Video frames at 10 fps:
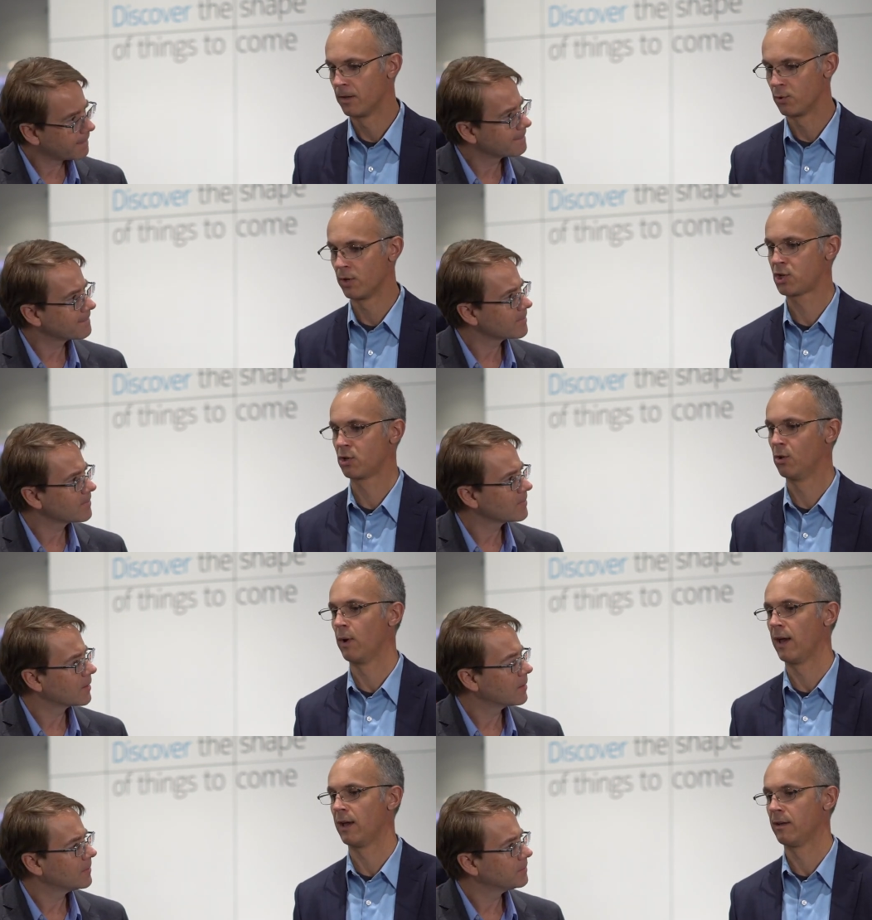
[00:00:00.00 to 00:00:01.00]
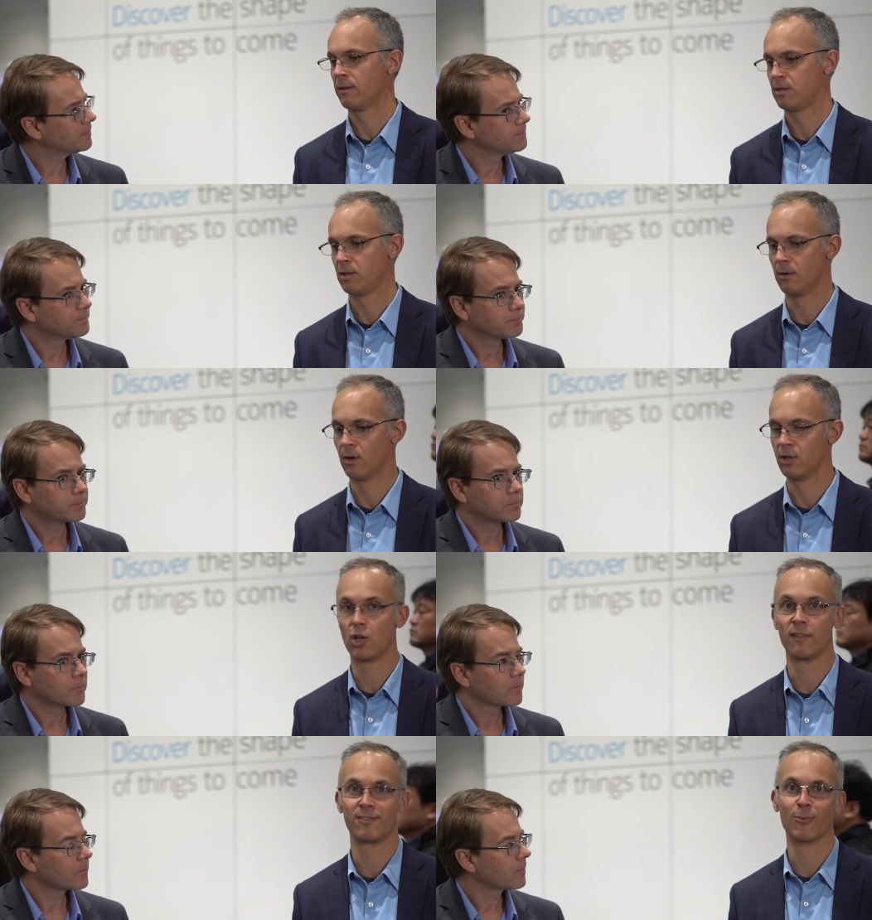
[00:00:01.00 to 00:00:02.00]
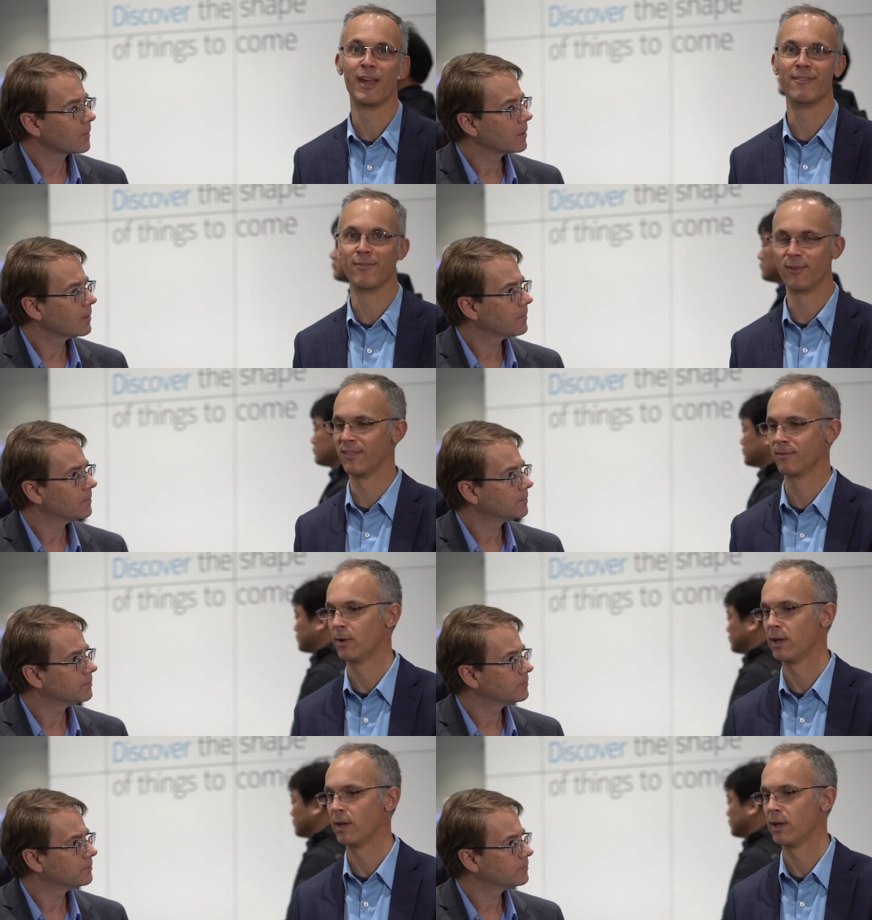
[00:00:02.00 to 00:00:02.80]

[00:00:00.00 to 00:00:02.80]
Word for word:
Speaker 1: the traditional way to adjust rate versus